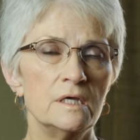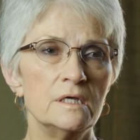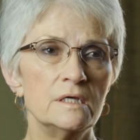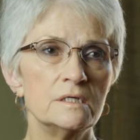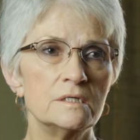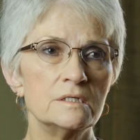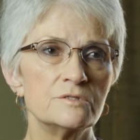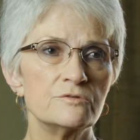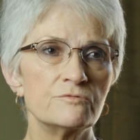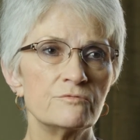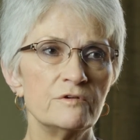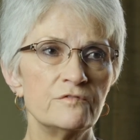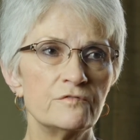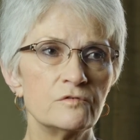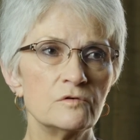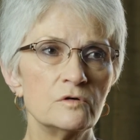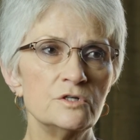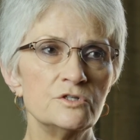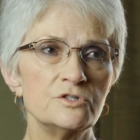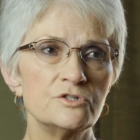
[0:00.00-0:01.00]
It is
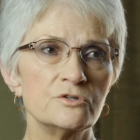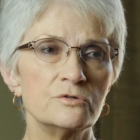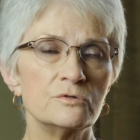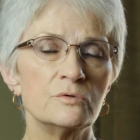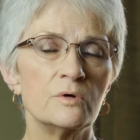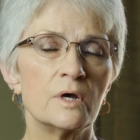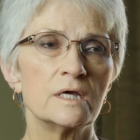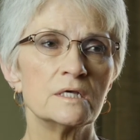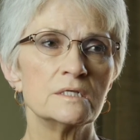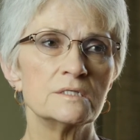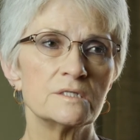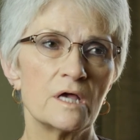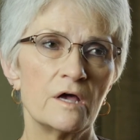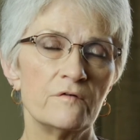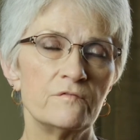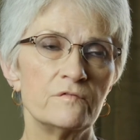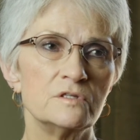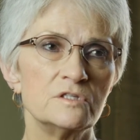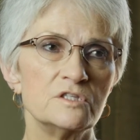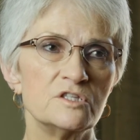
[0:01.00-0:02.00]
referred to as
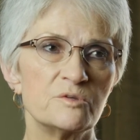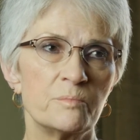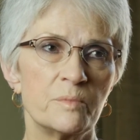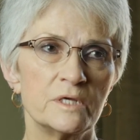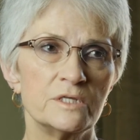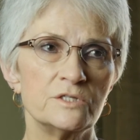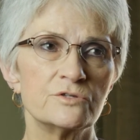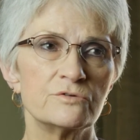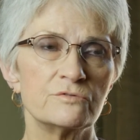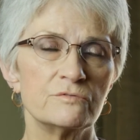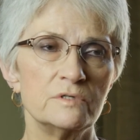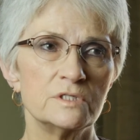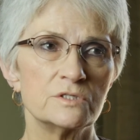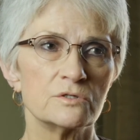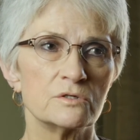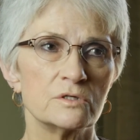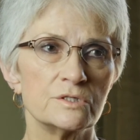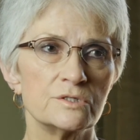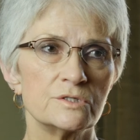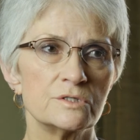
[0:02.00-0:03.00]
evidence-based
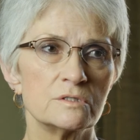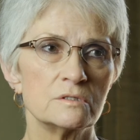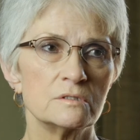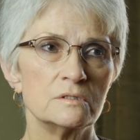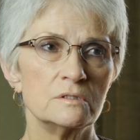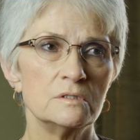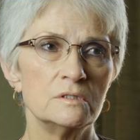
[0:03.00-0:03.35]
research.